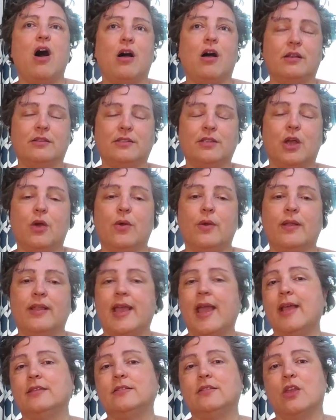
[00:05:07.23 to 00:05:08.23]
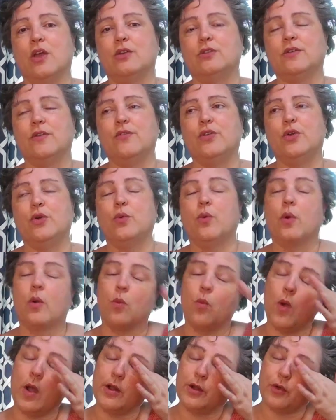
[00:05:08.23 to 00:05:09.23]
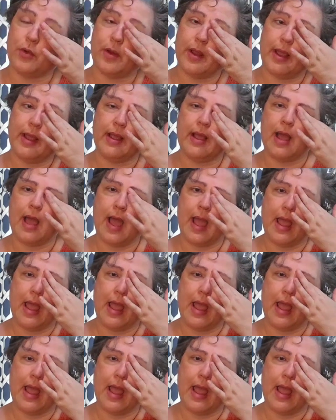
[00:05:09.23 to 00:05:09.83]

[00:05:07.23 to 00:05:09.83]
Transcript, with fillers: Also, in case those of you were wondering,